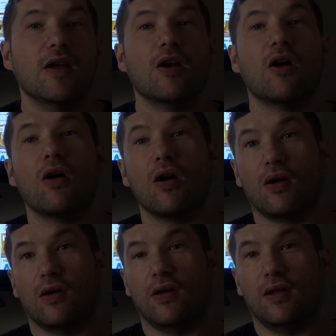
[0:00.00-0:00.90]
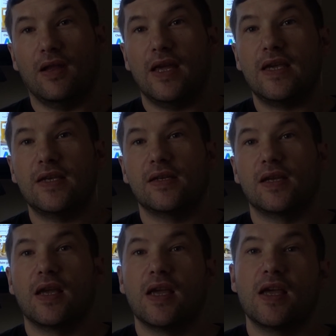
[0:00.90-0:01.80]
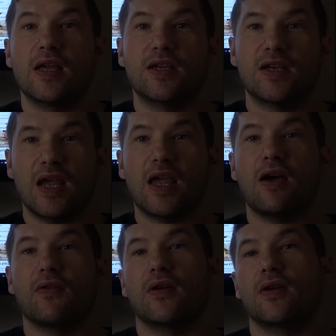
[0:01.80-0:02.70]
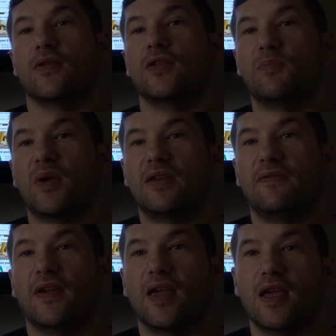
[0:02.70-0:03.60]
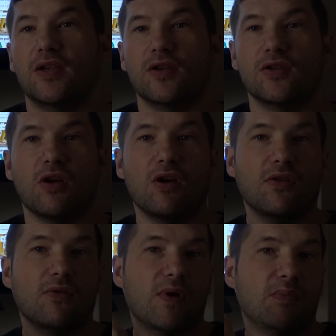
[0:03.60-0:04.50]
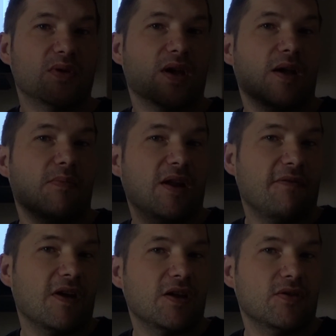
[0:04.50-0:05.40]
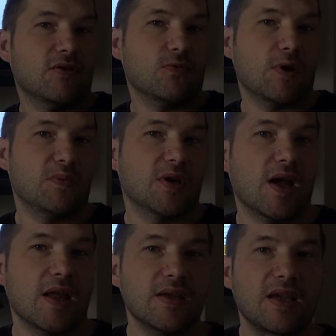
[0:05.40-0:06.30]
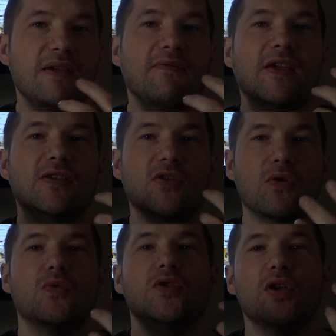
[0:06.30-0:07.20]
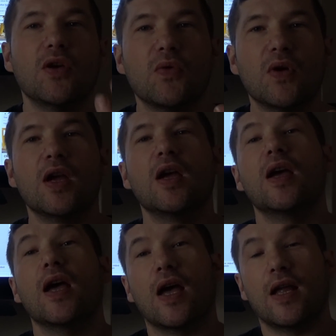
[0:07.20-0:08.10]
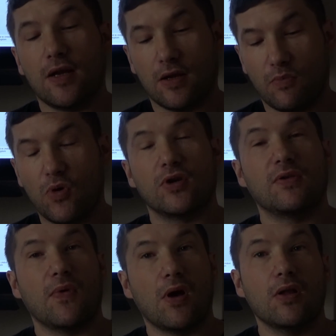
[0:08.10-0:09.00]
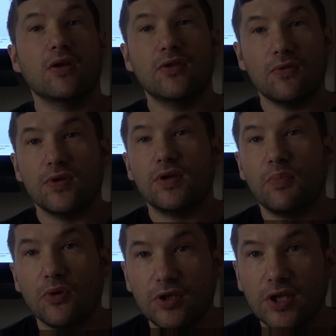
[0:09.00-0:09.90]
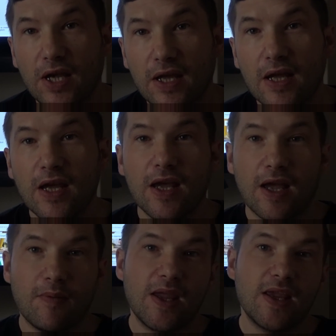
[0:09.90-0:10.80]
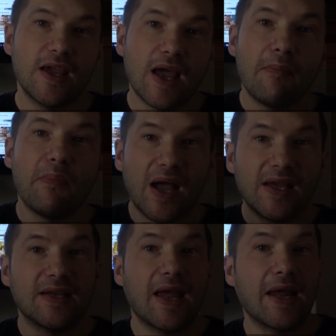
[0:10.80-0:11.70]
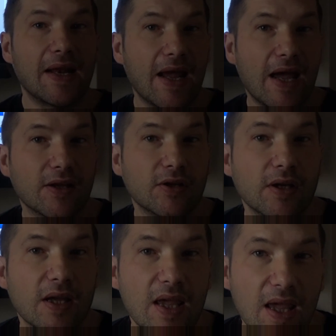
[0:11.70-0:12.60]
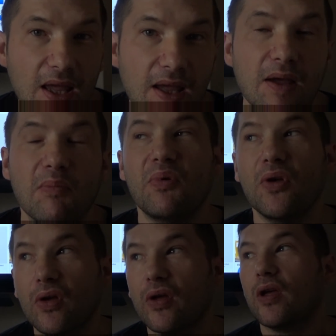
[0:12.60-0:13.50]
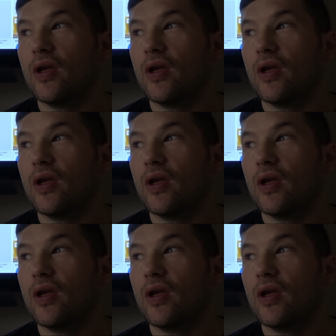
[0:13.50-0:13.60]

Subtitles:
or at least check out the specifications on the website, manufacturer's website, and see if it suits you, and most of all suits your budget. I mean, you can buy second hand gear, but